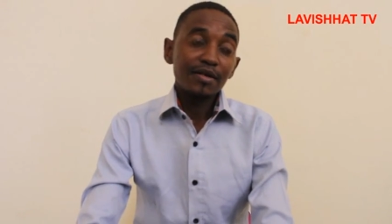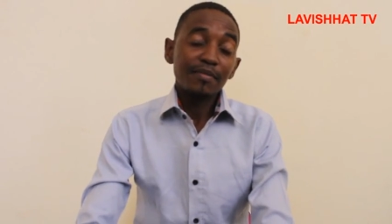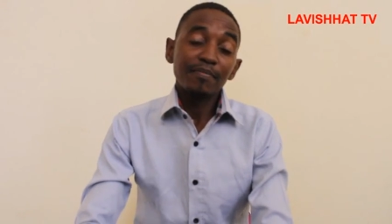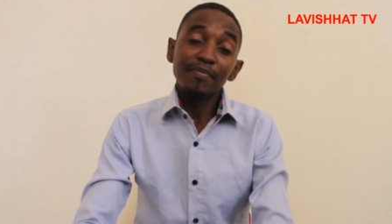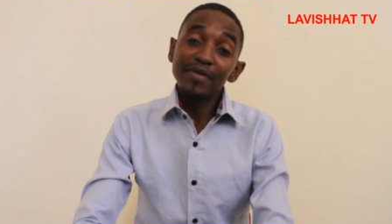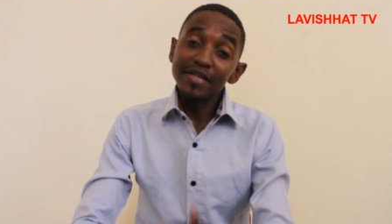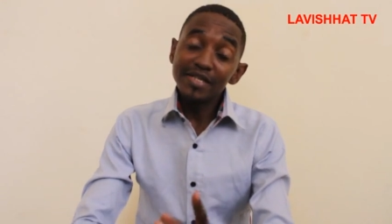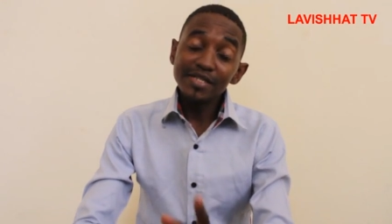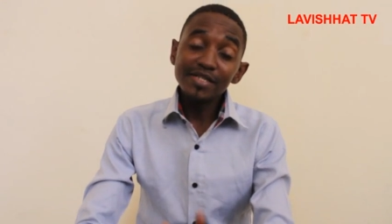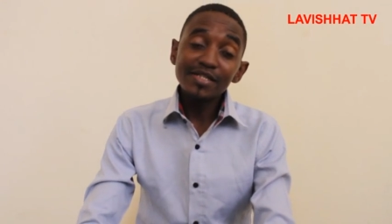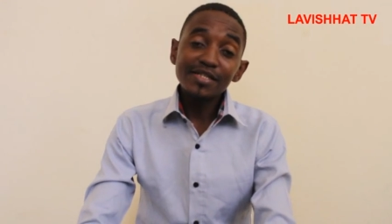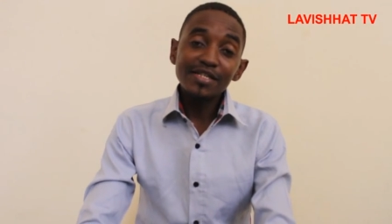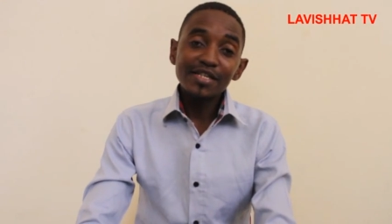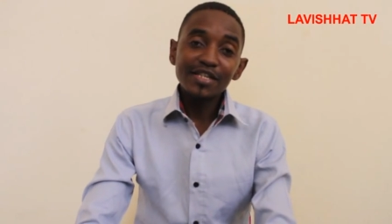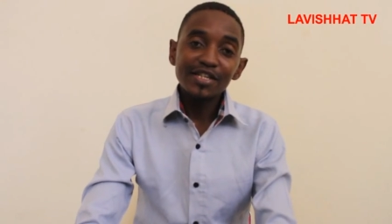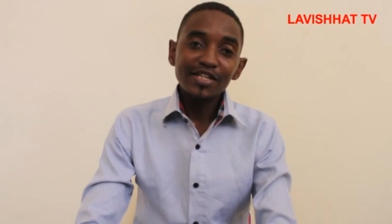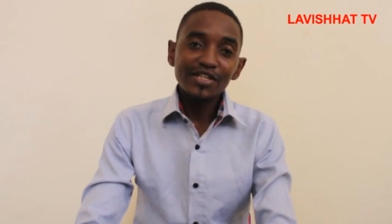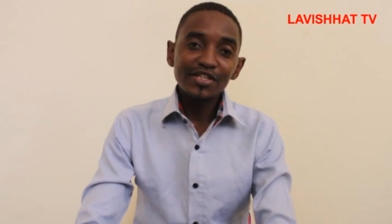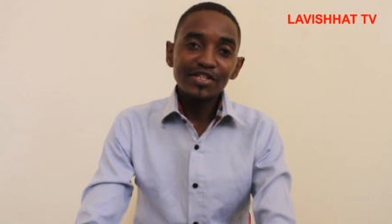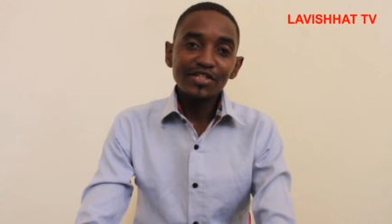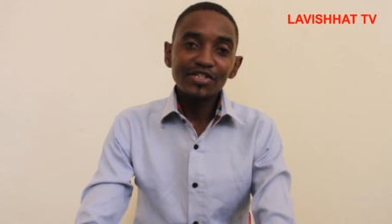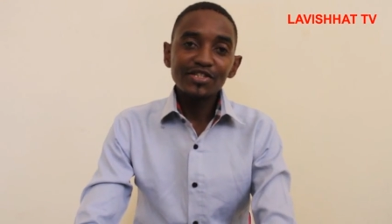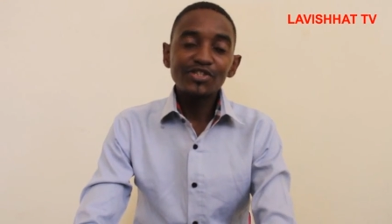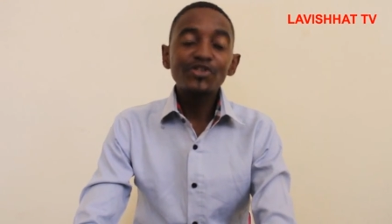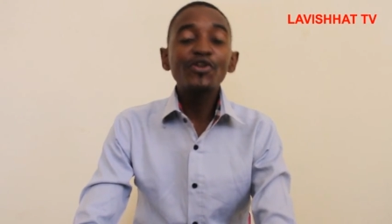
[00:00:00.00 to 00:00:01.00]
Please
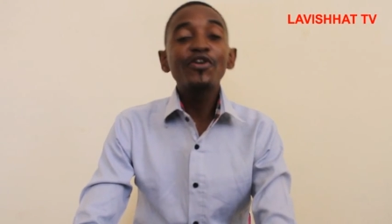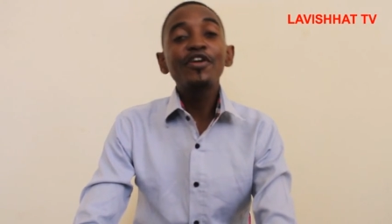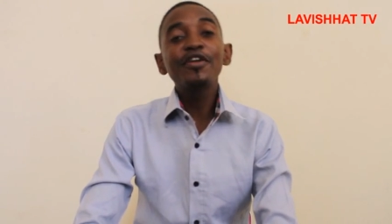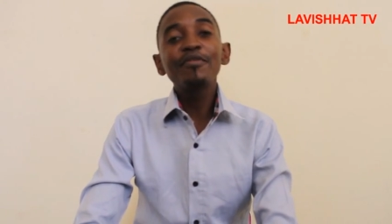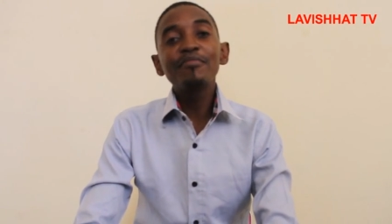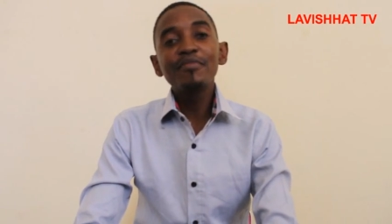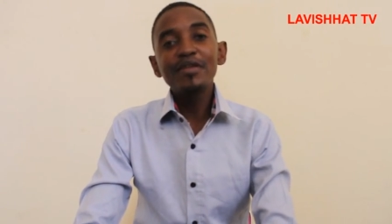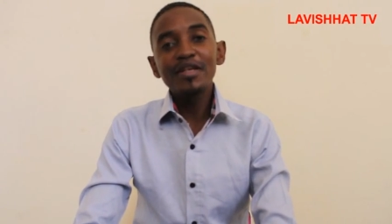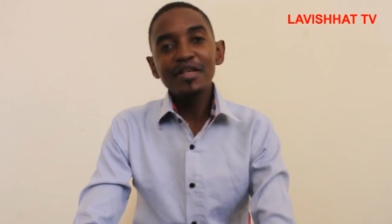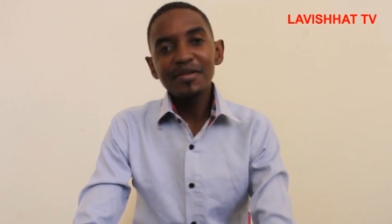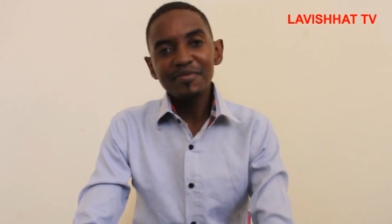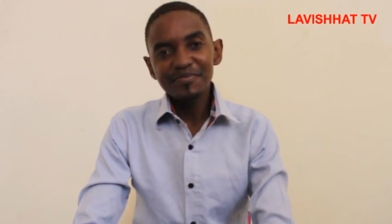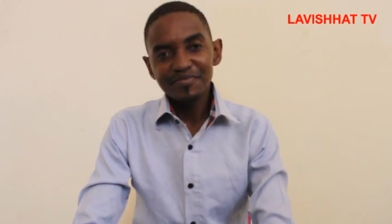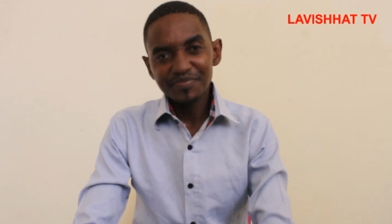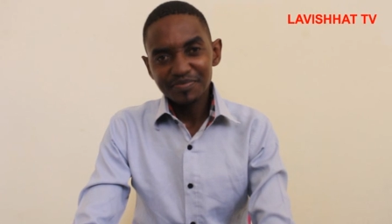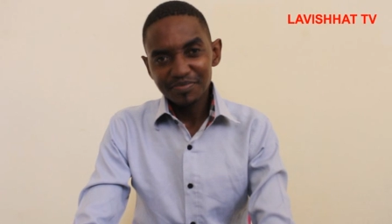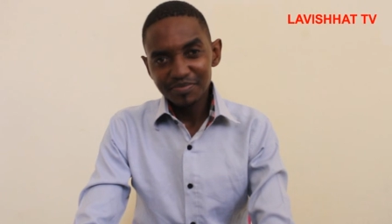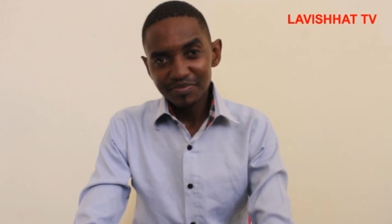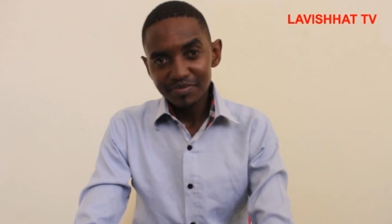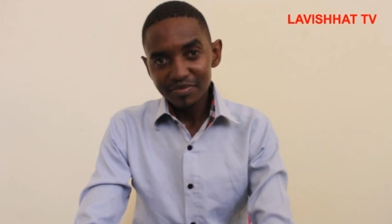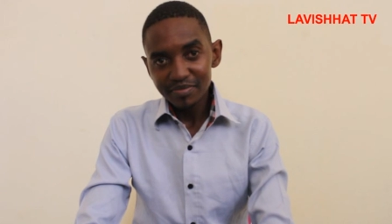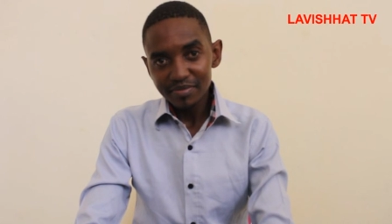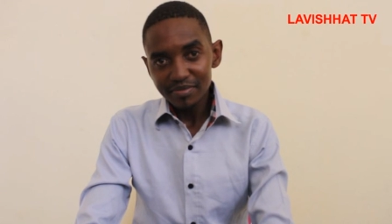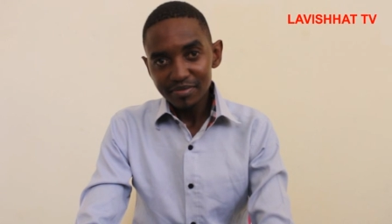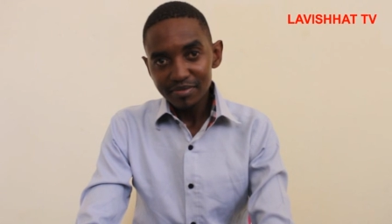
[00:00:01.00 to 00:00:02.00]
join me
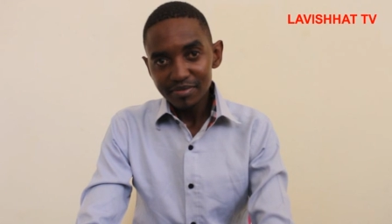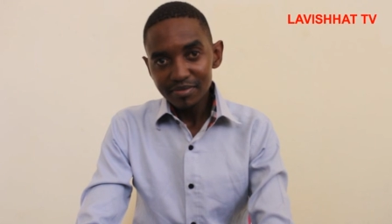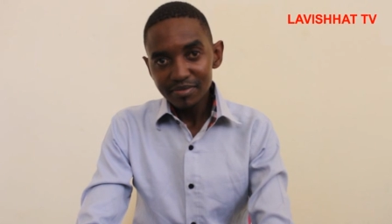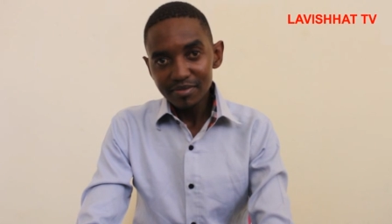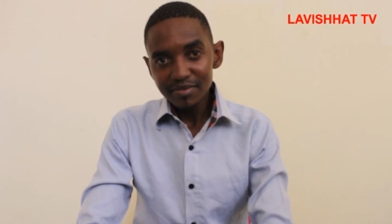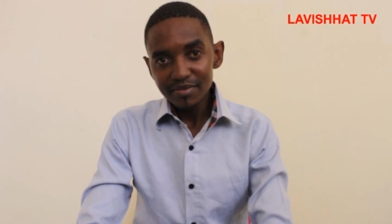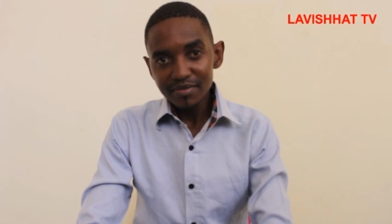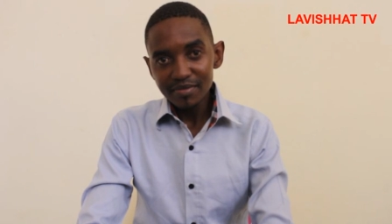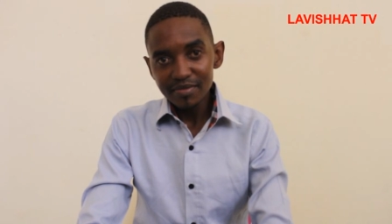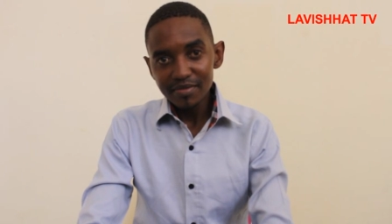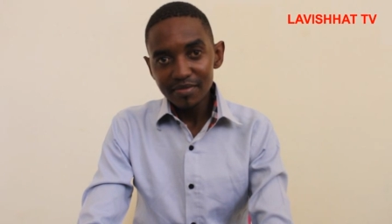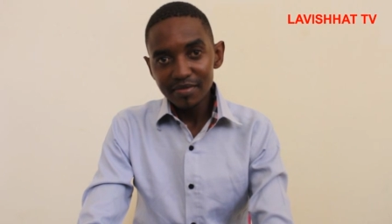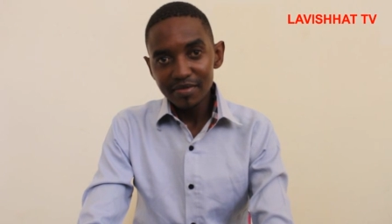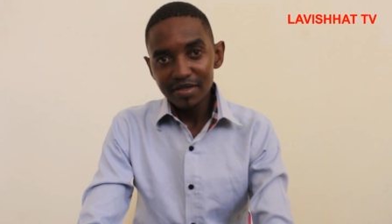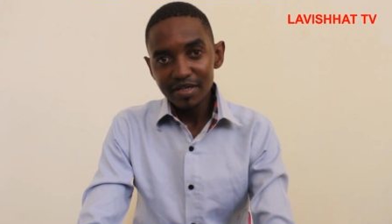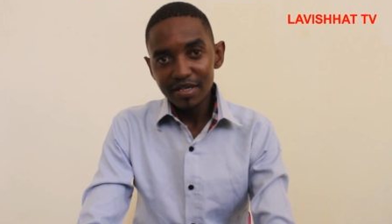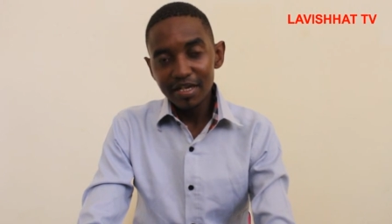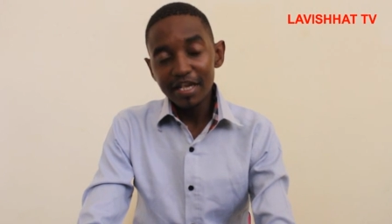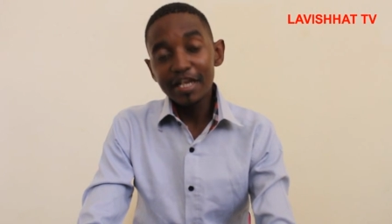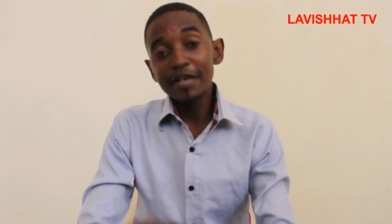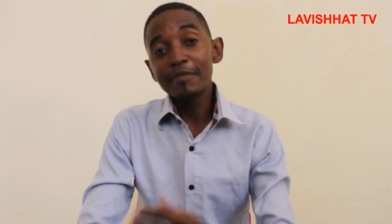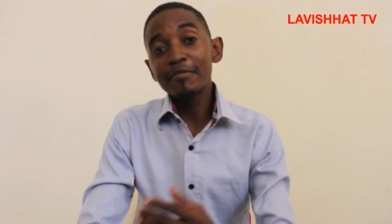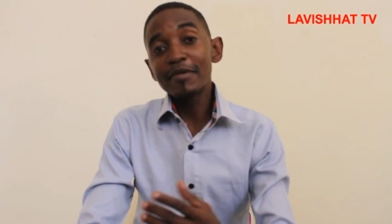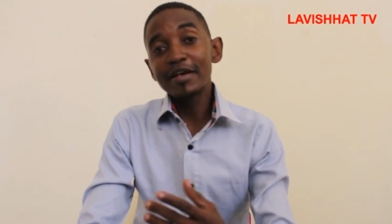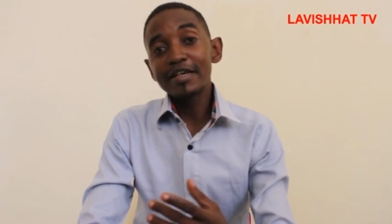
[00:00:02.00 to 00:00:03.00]

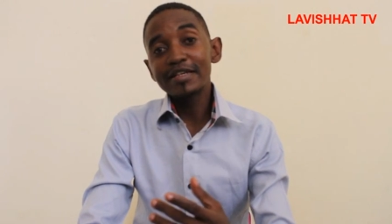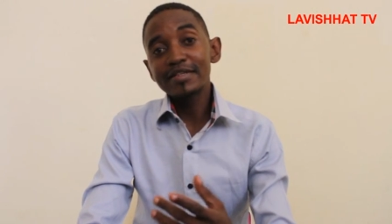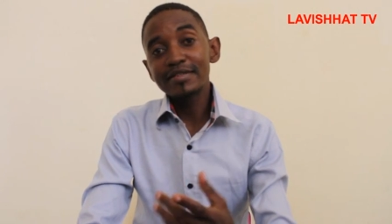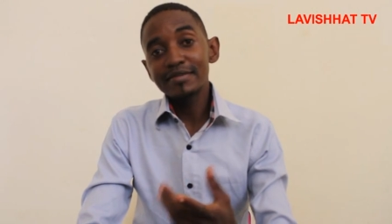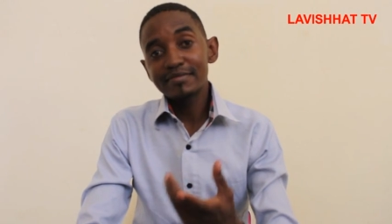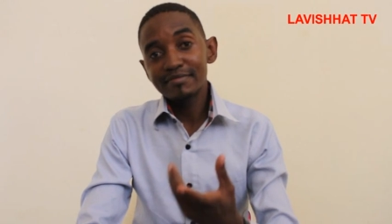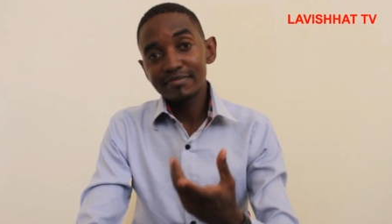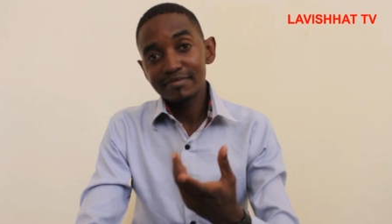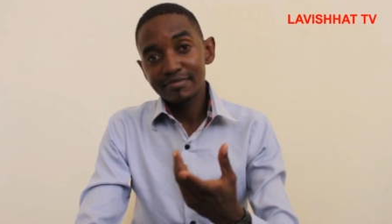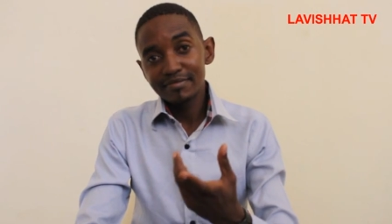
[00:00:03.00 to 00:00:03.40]
in my